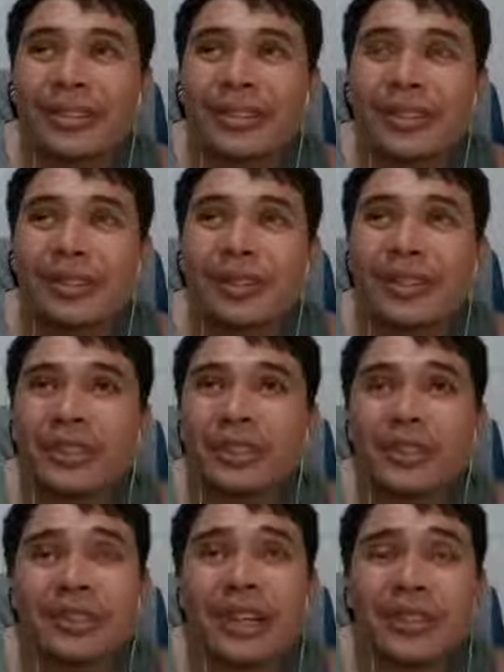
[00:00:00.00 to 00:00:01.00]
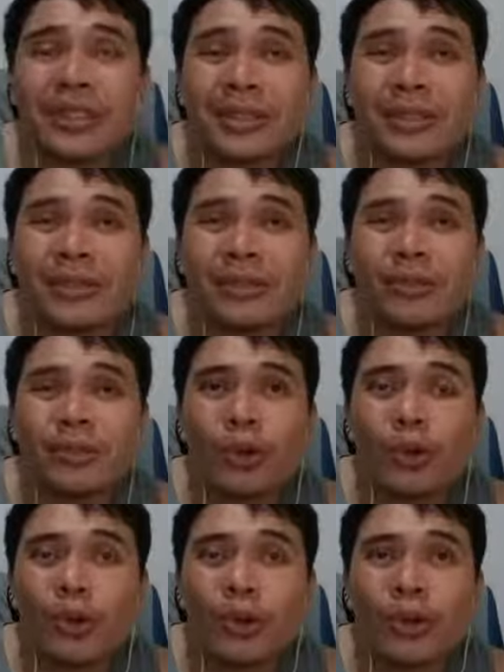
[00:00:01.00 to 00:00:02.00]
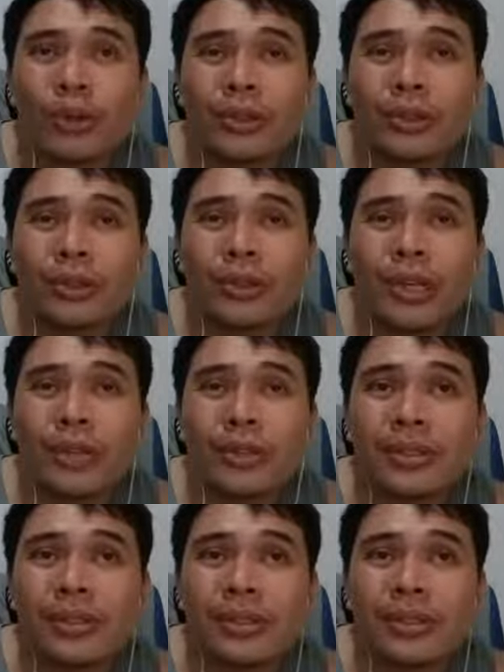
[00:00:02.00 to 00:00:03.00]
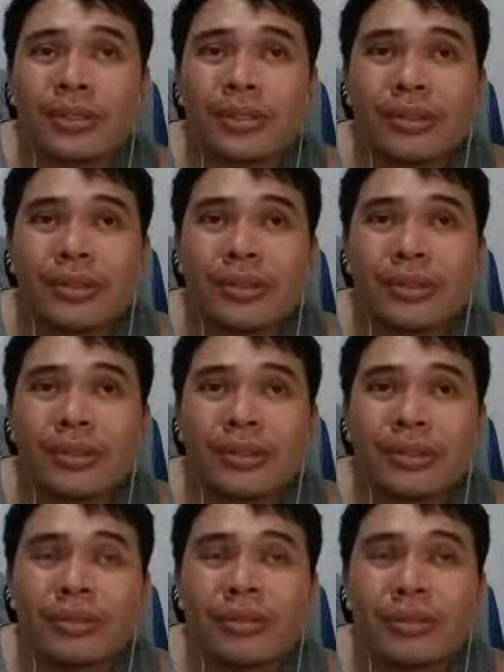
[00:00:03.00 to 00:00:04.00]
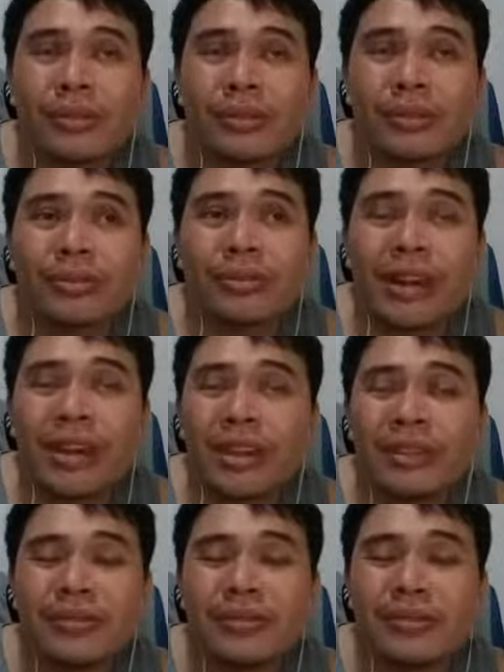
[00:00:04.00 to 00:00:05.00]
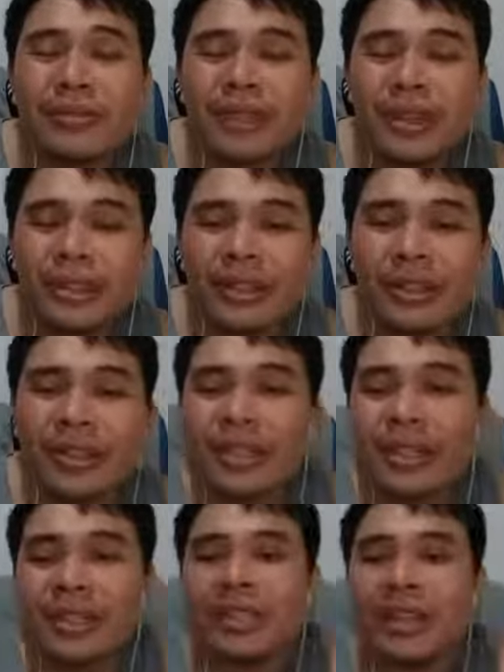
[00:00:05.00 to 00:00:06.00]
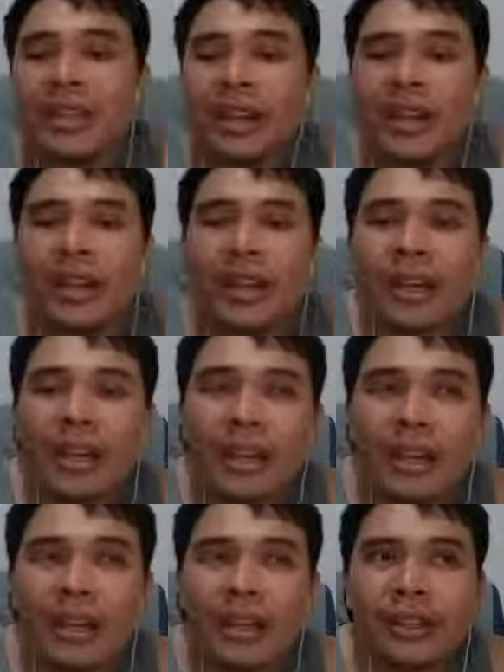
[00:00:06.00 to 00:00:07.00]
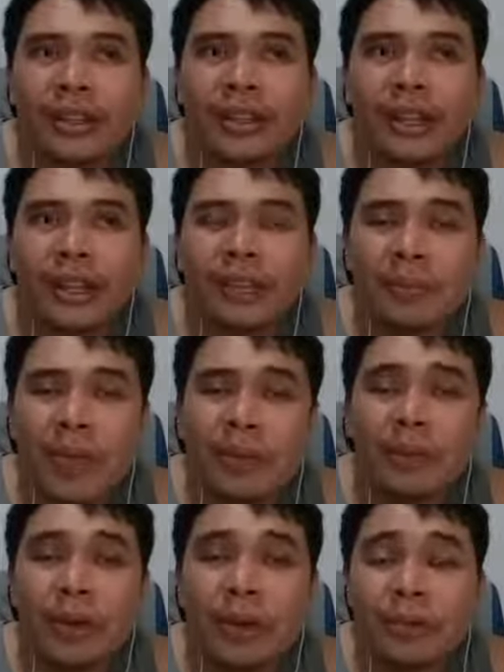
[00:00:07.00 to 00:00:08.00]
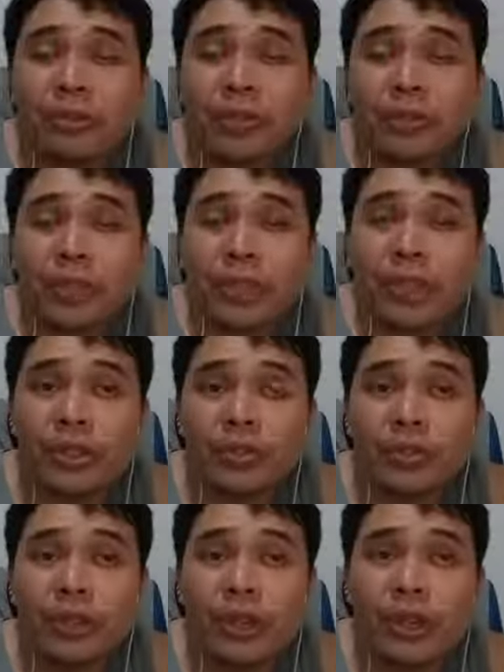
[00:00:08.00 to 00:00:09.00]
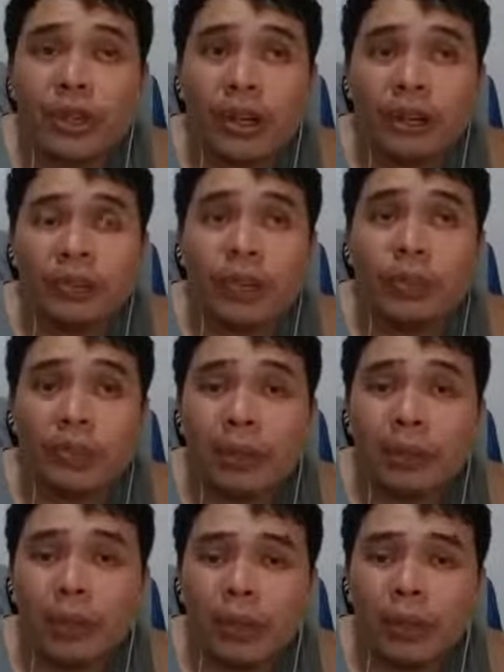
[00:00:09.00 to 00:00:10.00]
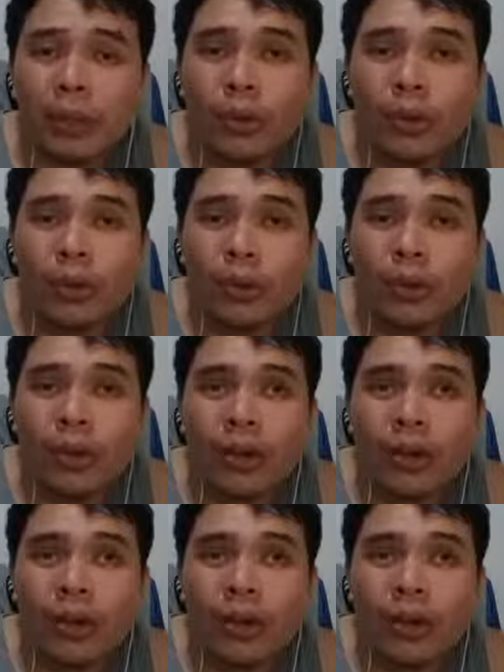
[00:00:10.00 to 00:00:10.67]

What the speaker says: something, 2004, 2005, I guess. And I'm one of the first few people who